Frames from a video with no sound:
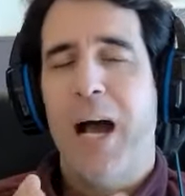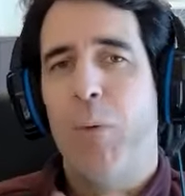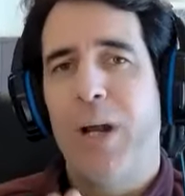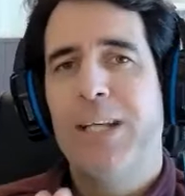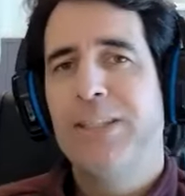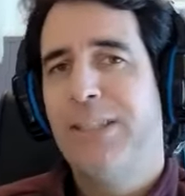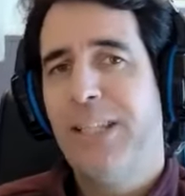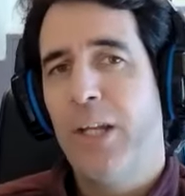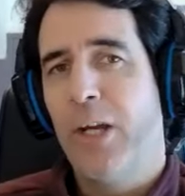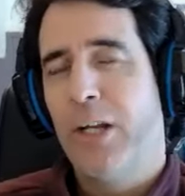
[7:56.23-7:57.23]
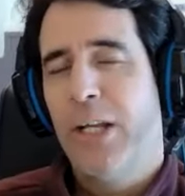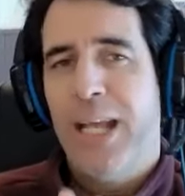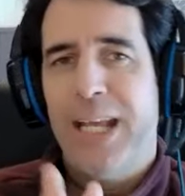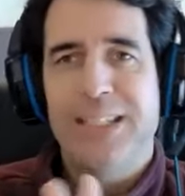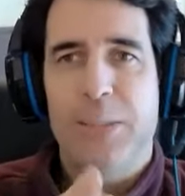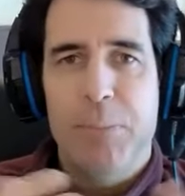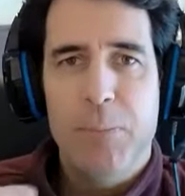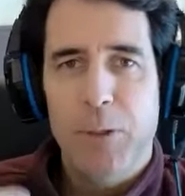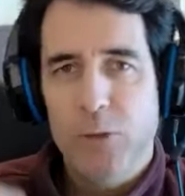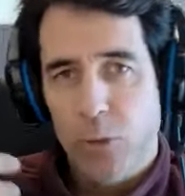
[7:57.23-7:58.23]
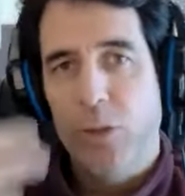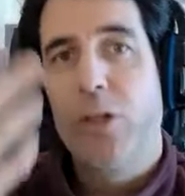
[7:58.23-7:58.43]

And what I see a lot is that people don't